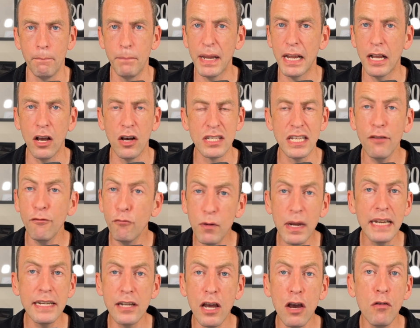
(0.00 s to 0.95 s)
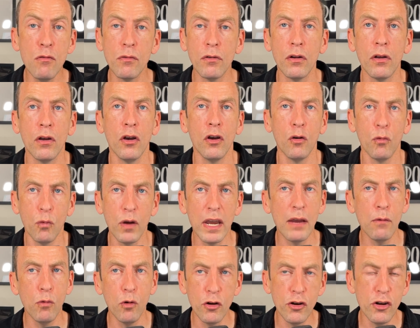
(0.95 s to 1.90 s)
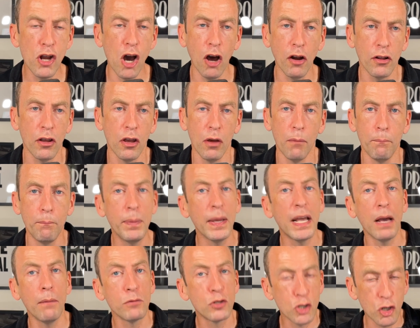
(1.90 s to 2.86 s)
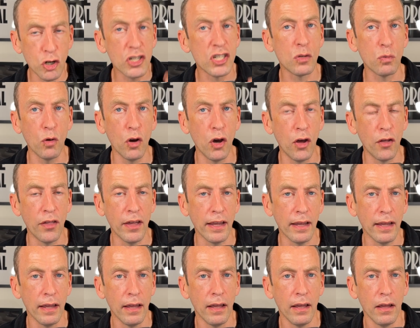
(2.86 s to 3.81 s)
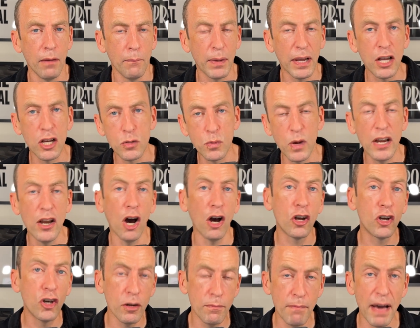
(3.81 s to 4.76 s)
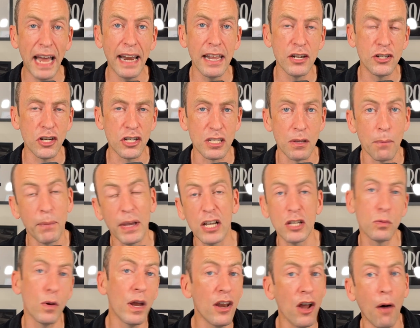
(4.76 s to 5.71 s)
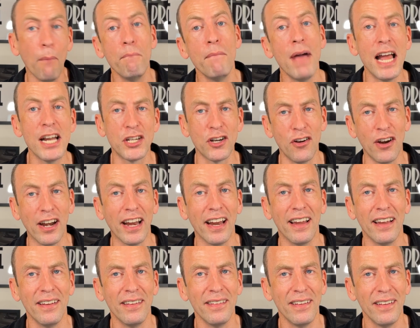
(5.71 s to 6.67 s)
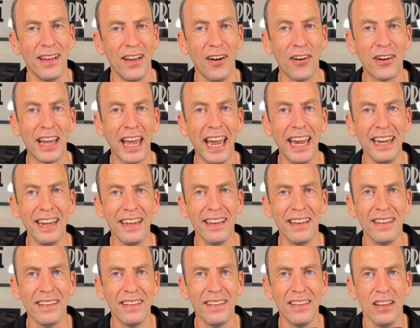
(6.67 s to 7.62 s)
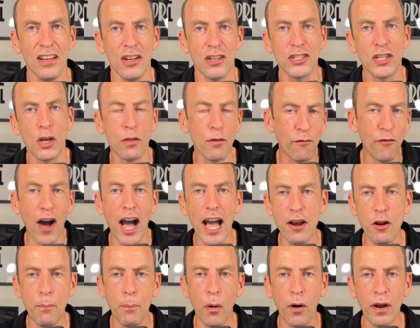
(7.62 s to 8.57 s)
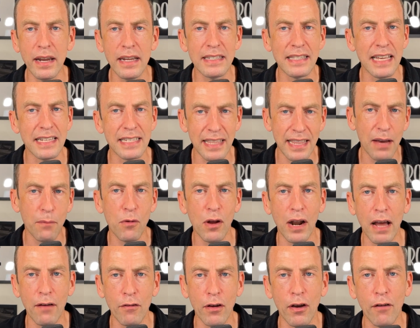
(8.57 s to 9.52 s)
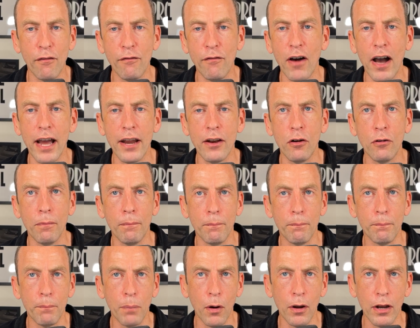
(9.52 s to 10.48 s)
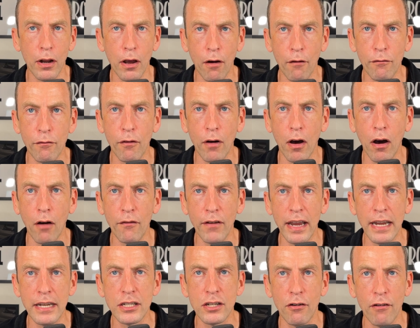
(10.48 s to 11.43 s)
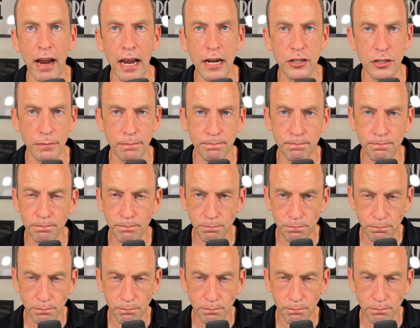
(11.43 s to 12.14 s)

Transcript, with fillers: Because if we don't, we will not become trustworthy because we're not good managers, because we're not measuring. Okay? So the final point is this, and then we'll have a final point of, of interaction.